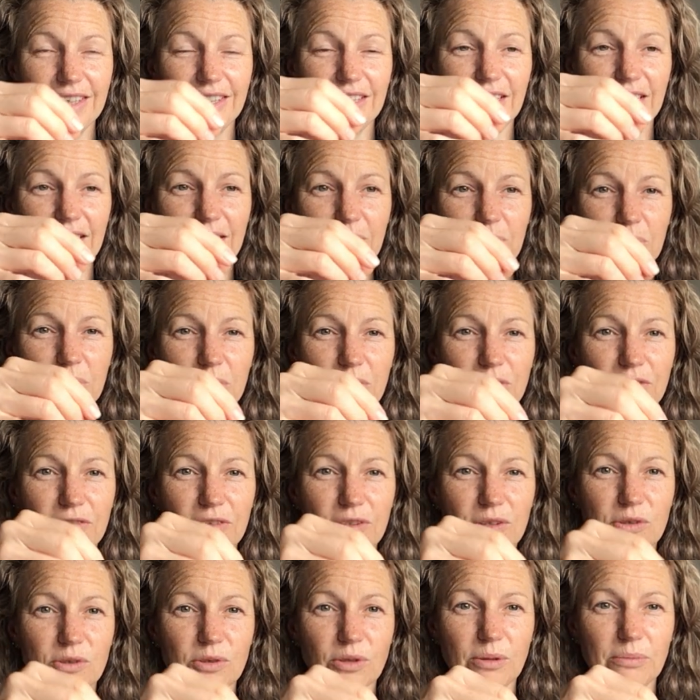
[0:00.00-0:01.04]
Um, put a
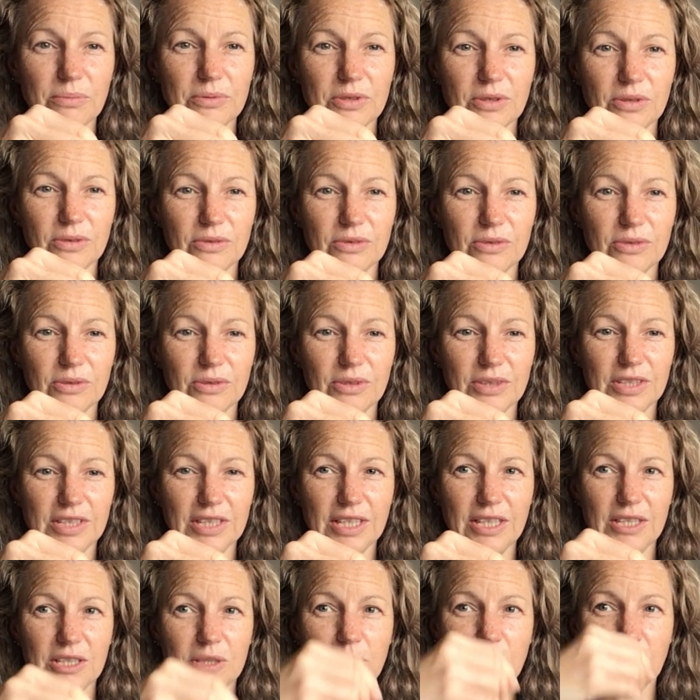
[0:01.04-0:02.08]
few drops onto a
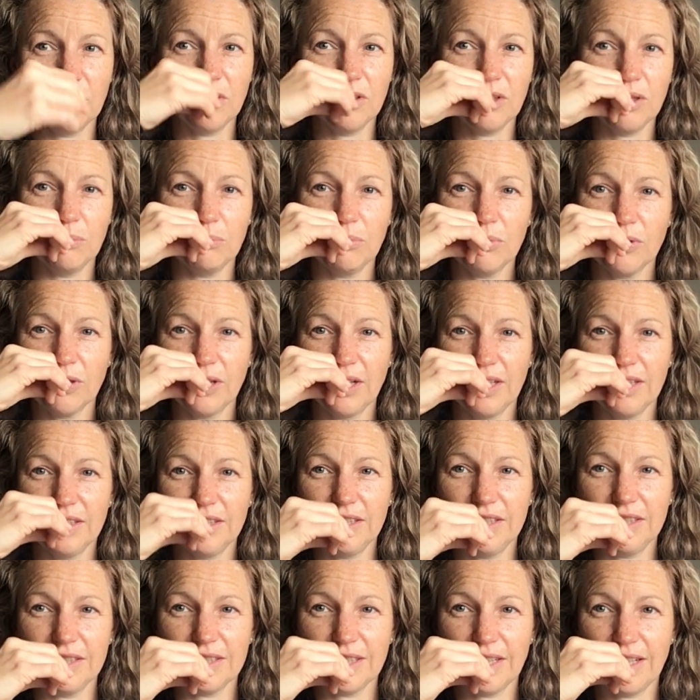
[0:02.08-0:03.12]
teaspoon and put it
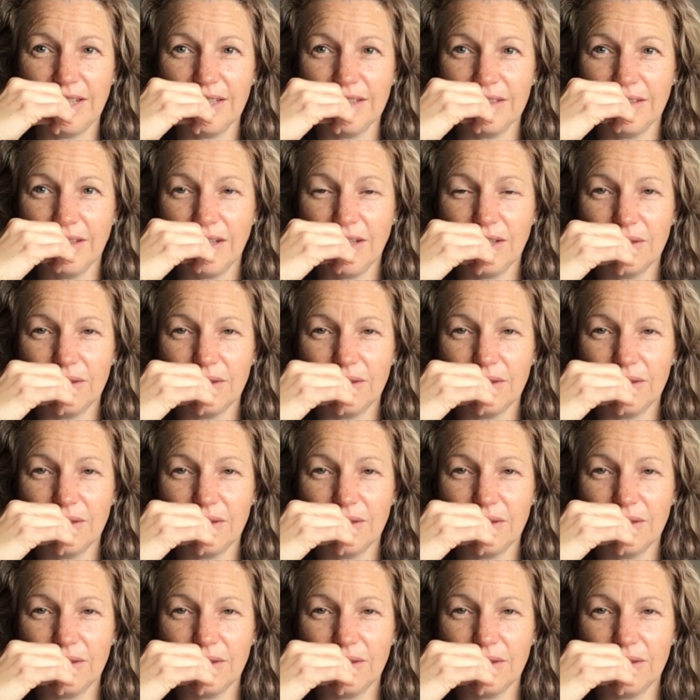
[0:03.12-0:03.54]
under your tongue.